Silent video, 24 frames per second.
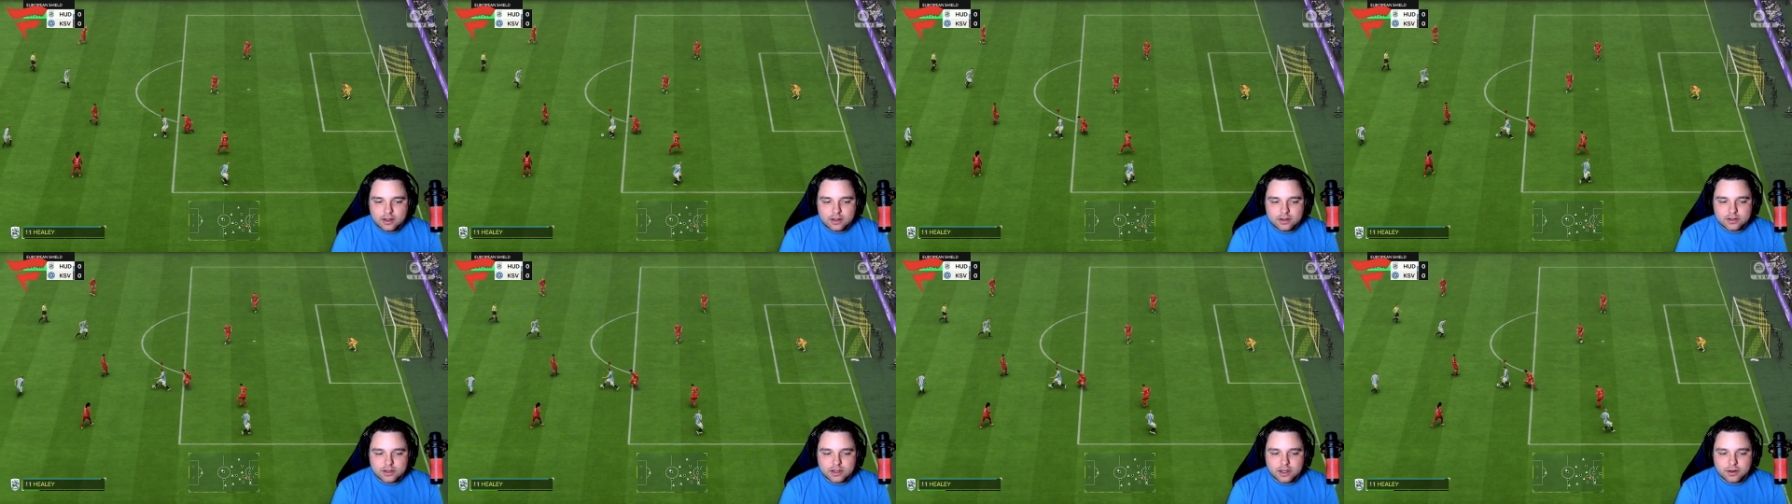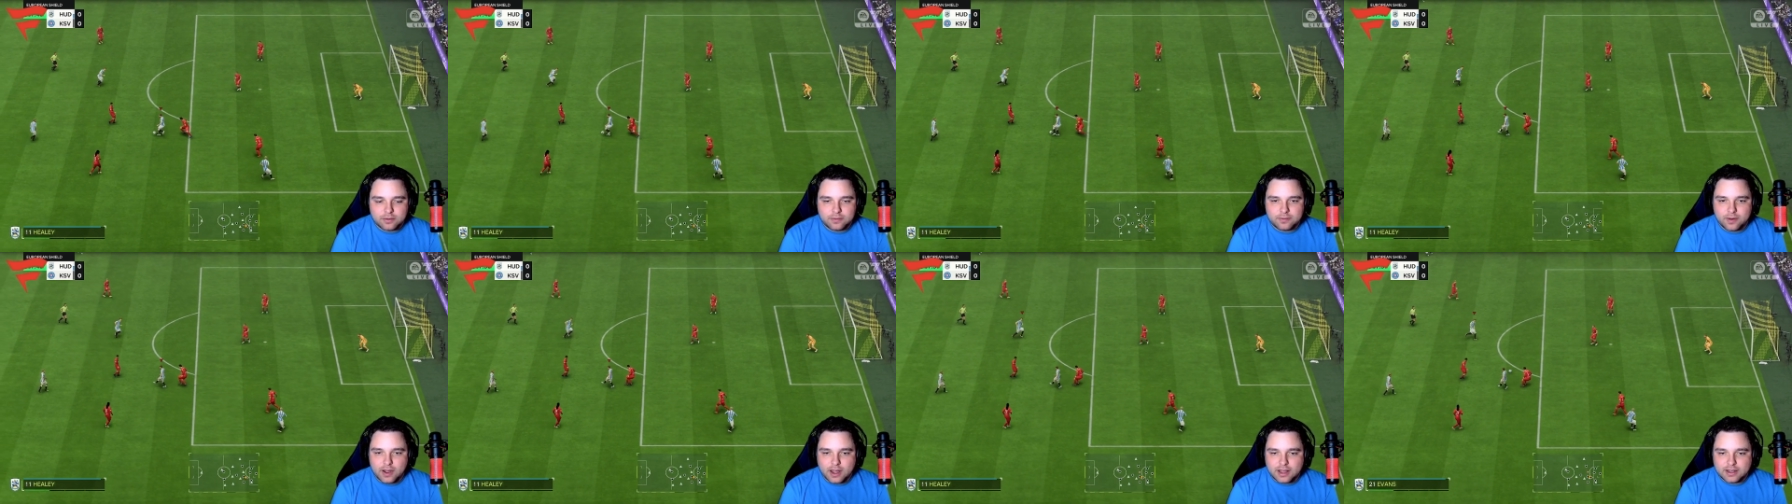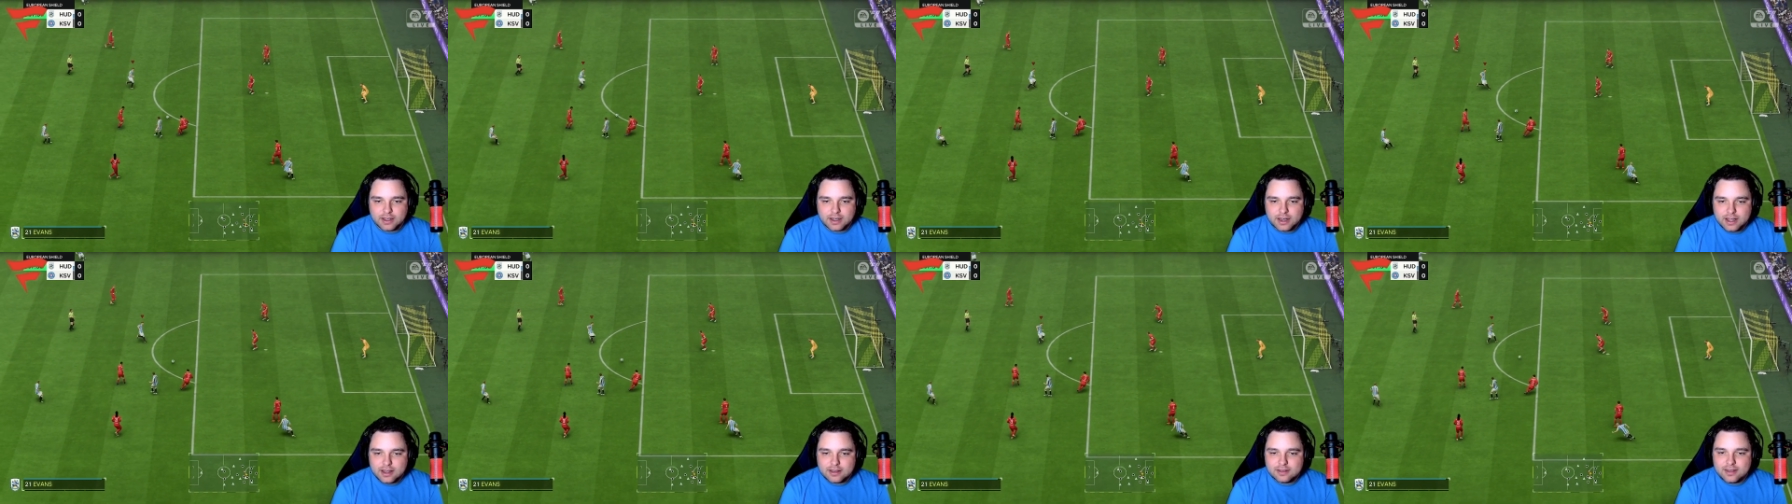is going to find
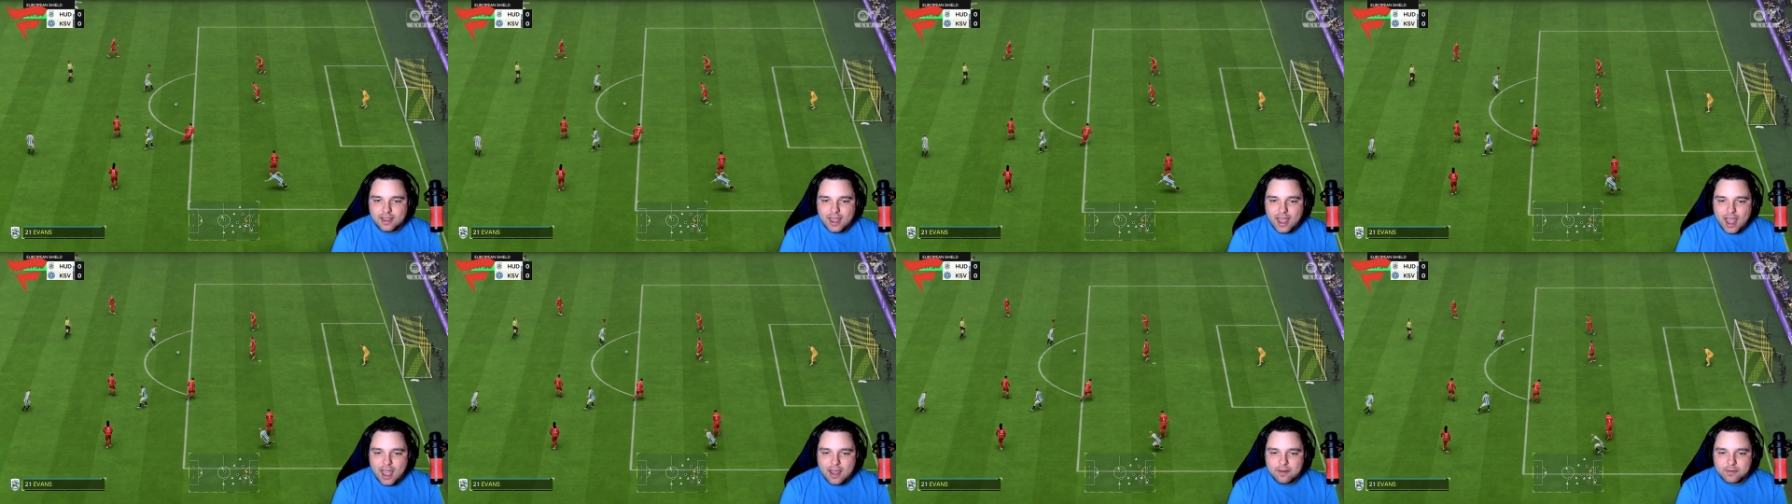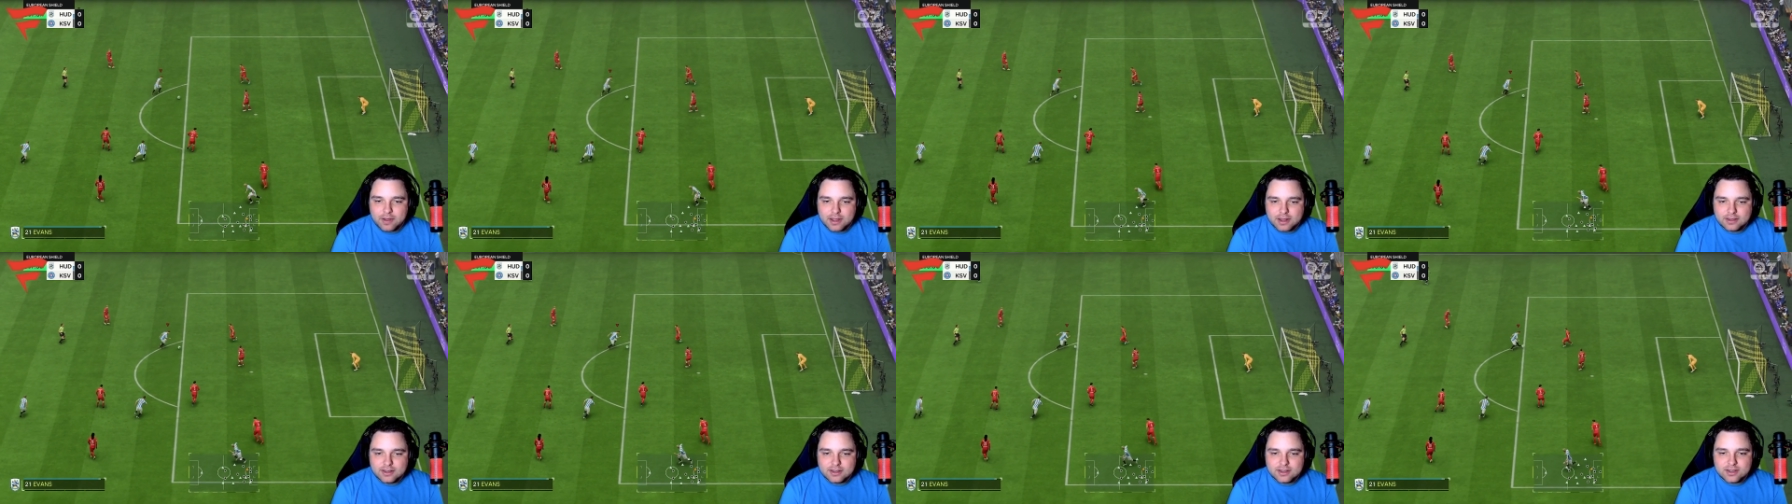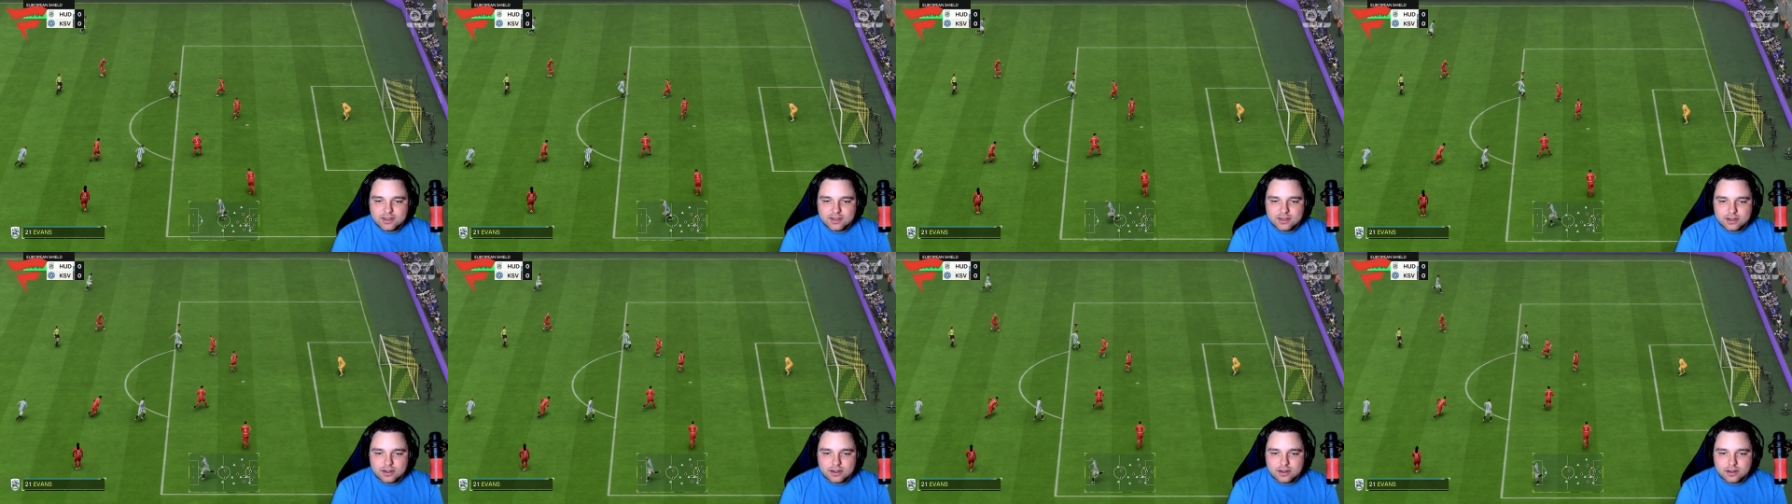it into
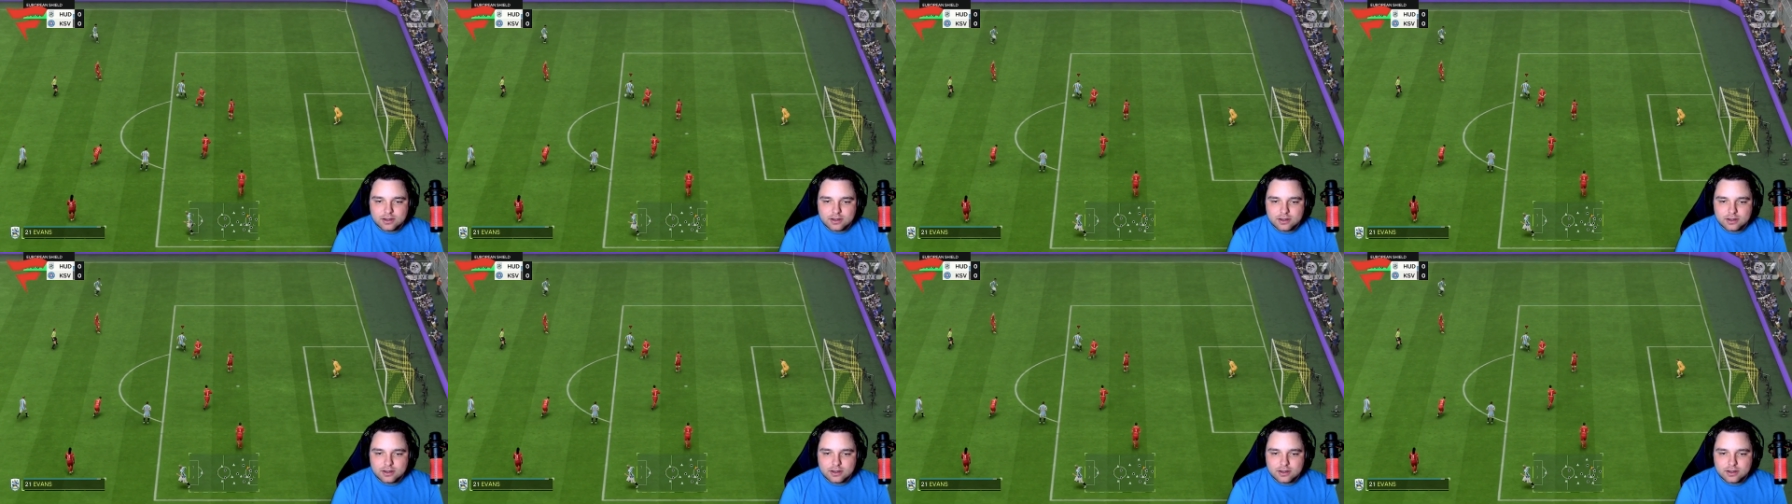Evans.